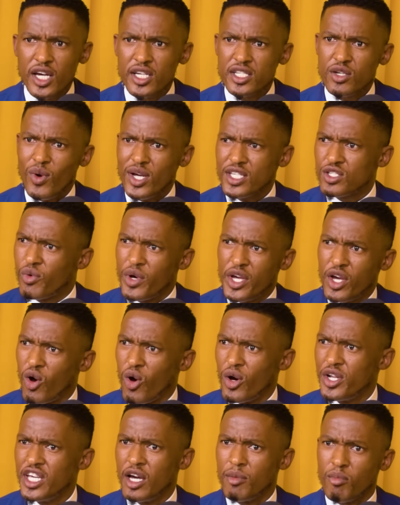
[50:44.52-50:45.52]
What's going
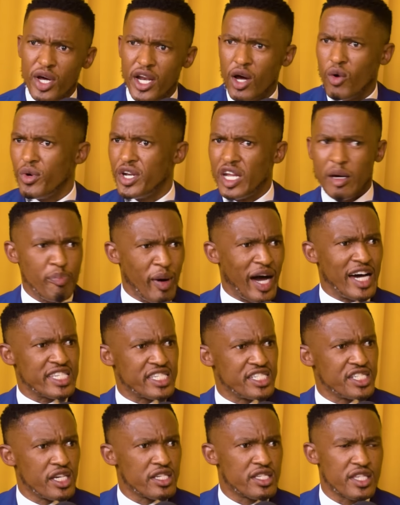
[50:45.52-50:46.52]
on here? One
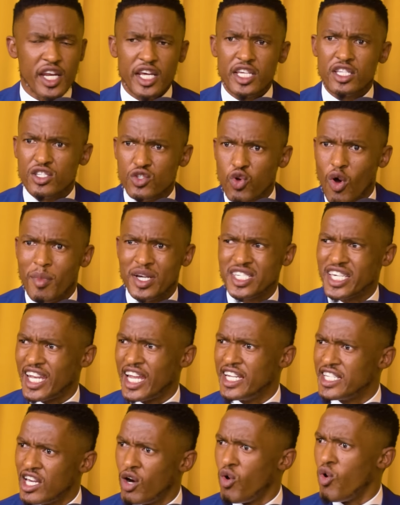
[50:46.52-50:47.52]
passenger straight, too much
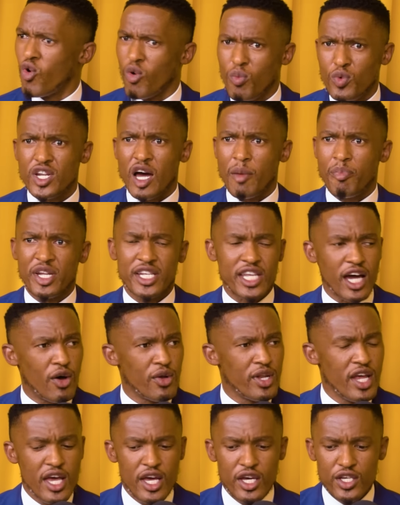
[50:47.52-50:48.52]
up and
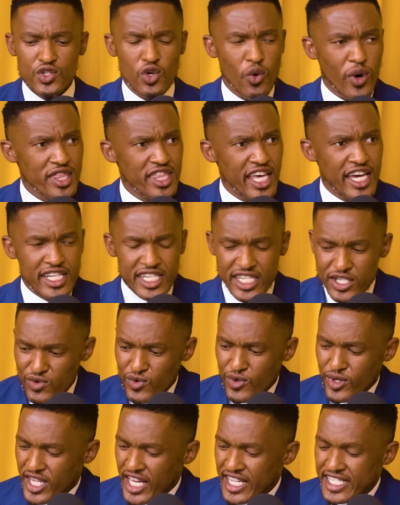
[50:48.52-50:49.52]
down. So what they
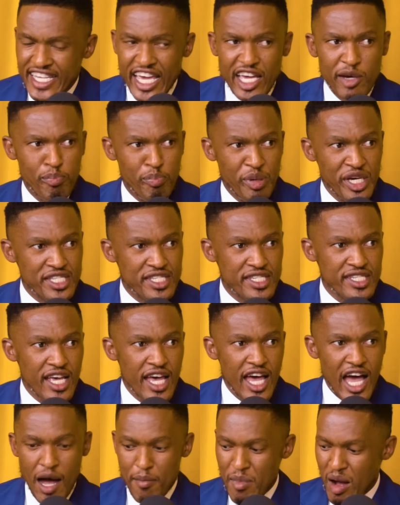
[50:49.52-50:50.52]
do, they take beats.
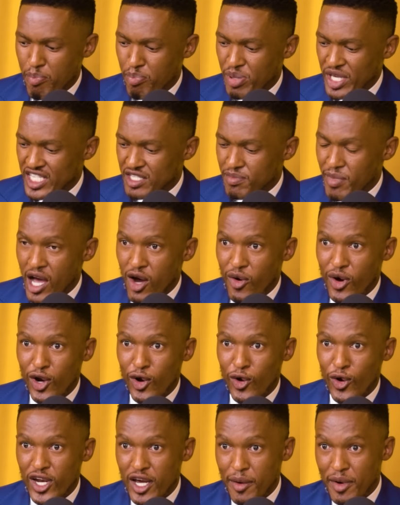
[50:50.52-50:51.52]
I'm a beats by our
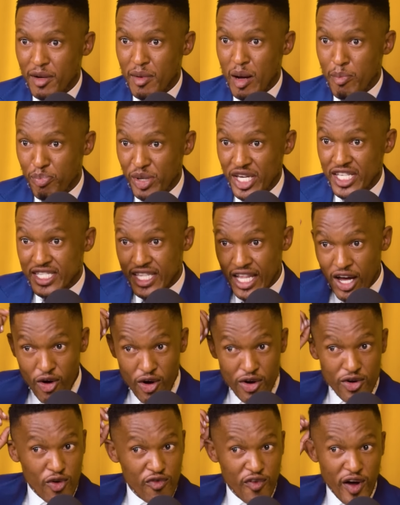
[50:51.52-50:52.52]
law. One of my beats,
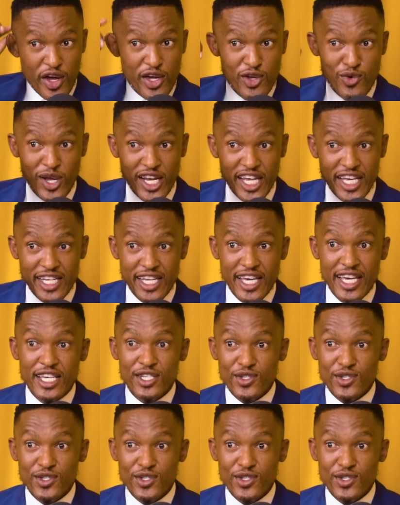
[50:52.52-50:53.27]
Laon Farin.